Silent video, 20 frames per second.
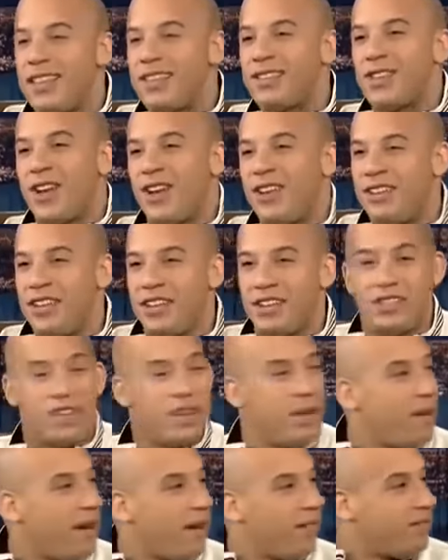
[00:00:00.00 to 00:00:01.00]
in this
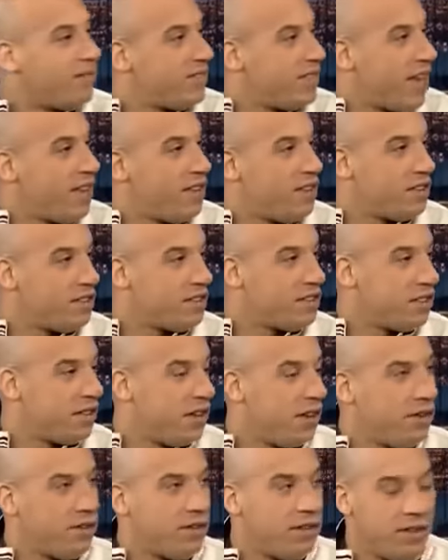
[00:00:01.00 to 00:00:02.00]
audition about ten years
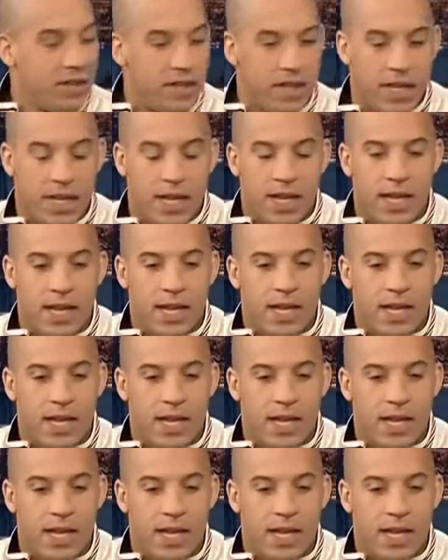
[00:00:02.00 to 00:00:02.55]
ago. Right.